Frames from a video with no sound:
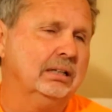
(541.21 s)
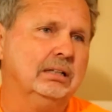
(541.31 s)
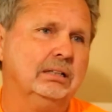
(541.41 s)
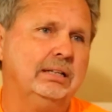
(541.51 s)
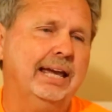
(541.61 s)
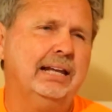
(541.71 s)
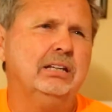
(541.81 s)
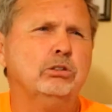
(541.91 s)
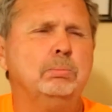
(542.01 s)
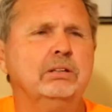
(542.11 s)
And
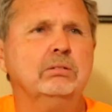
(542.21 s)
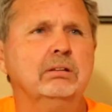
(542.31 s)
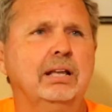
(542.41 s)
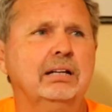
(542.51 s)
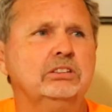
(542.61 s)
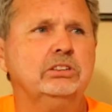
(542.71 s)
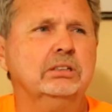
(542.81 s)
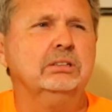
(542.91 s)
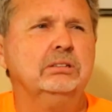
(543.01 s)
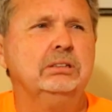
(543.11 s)
Danny has been on a lot of
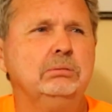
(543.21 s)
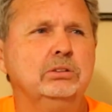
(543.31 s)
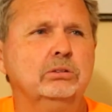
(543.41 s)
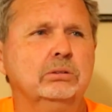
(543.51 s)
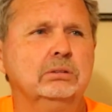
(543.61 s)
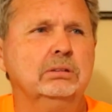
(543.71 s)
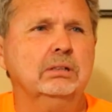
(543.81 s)
shows. He was on